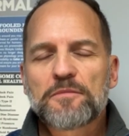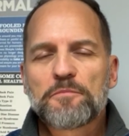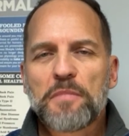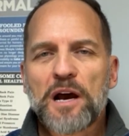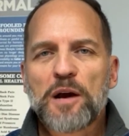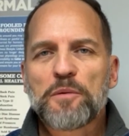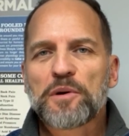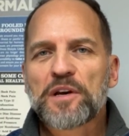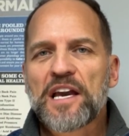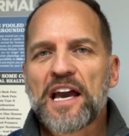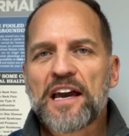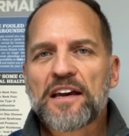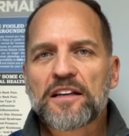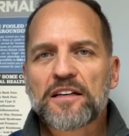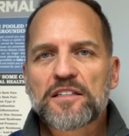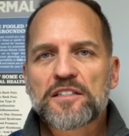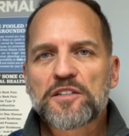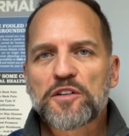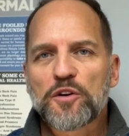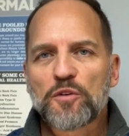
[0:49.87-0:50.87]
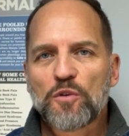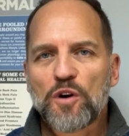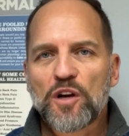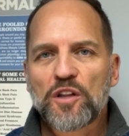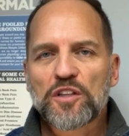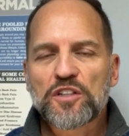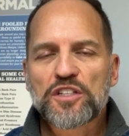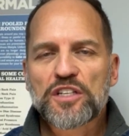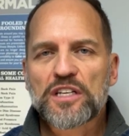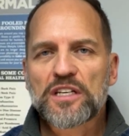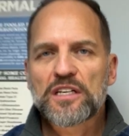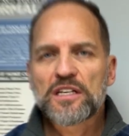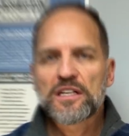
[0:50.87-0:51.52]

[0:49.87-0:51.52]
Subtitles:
biomechanics, and neurology.